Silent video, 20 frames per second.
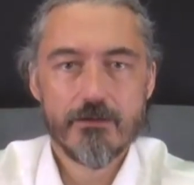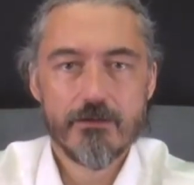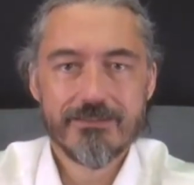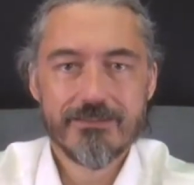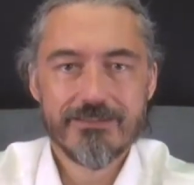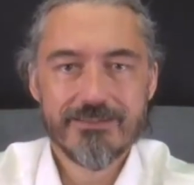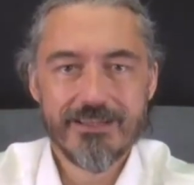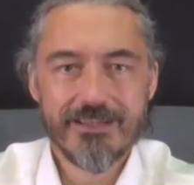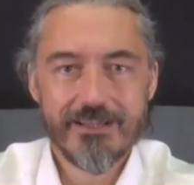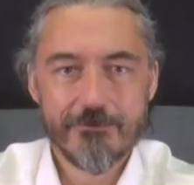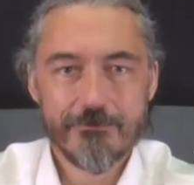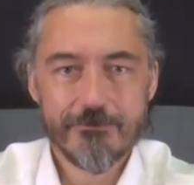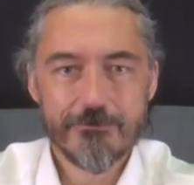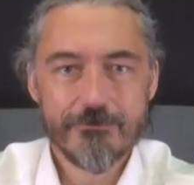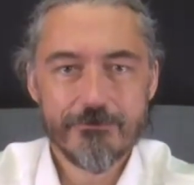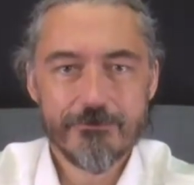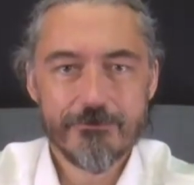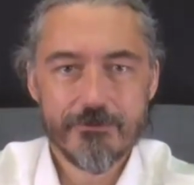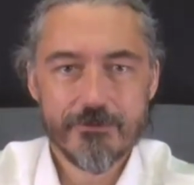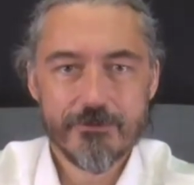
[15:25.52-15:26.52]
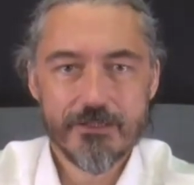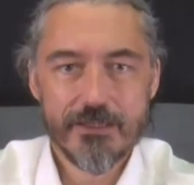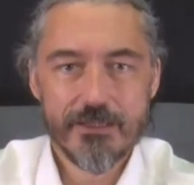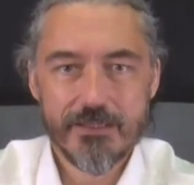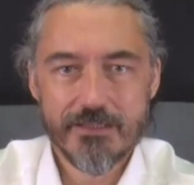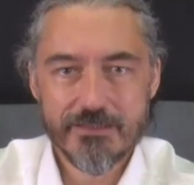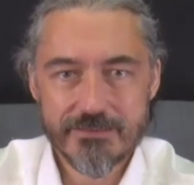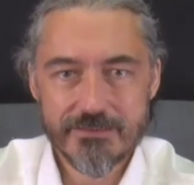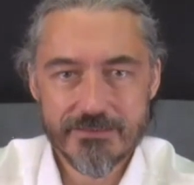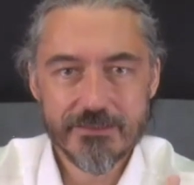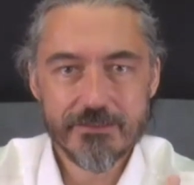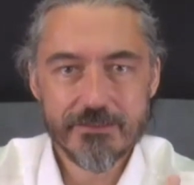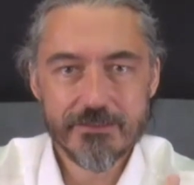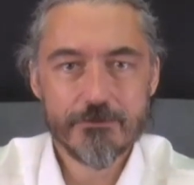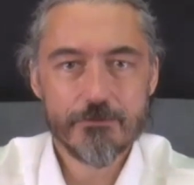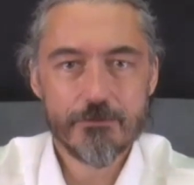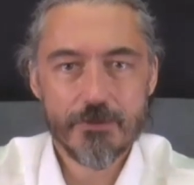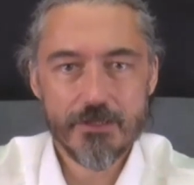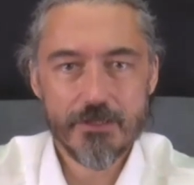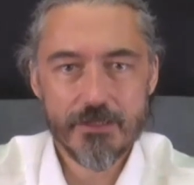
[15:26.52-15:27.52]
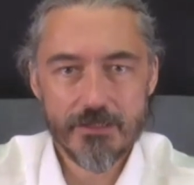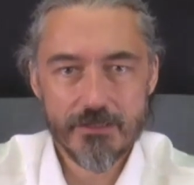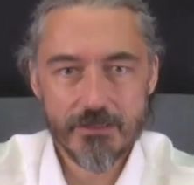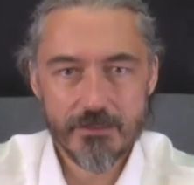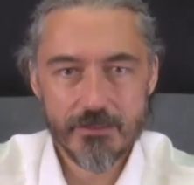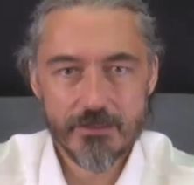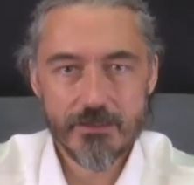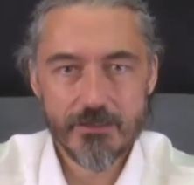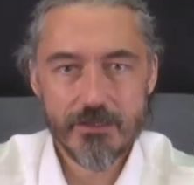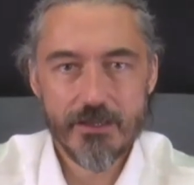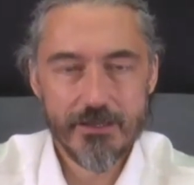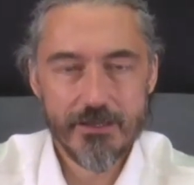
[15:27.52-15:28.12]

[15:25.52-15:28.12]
self can still be